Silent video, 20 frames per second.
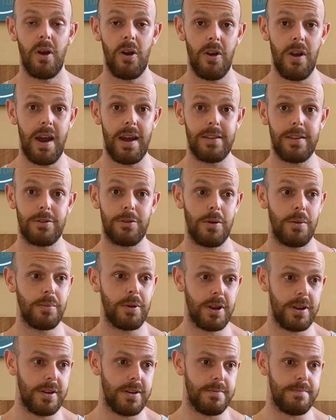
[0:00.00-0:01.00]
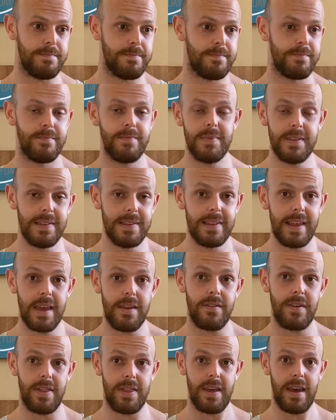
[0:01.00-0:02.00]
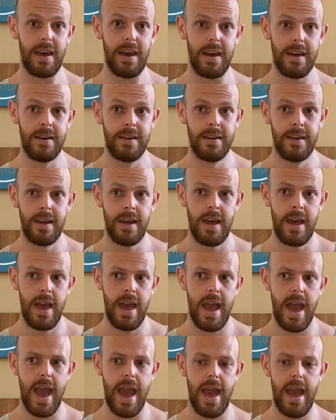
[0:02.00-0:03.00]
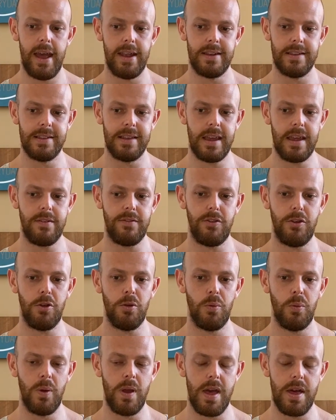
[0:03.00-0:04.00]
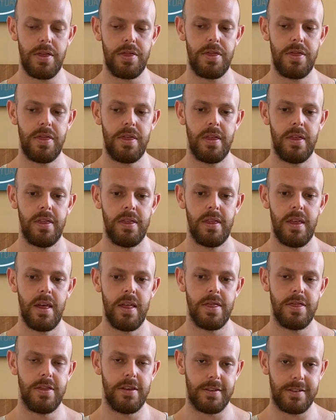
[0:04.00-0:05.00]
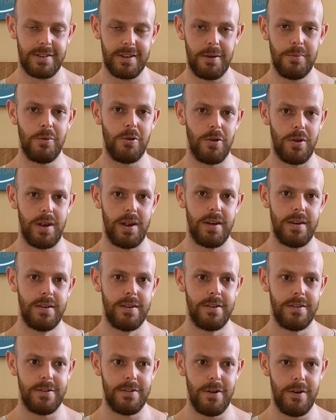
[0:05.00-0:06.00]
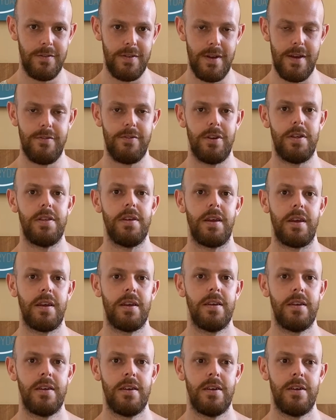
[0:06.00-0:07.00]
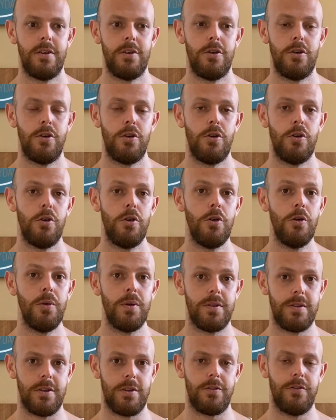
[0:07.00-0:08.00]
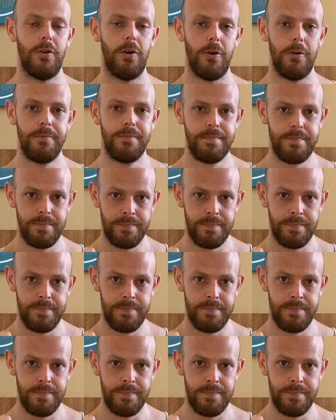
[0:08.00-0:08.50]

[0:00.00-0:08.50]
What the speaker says: All right, so I'm gonna leave it there and leave you with the summary of everything. Who is this for?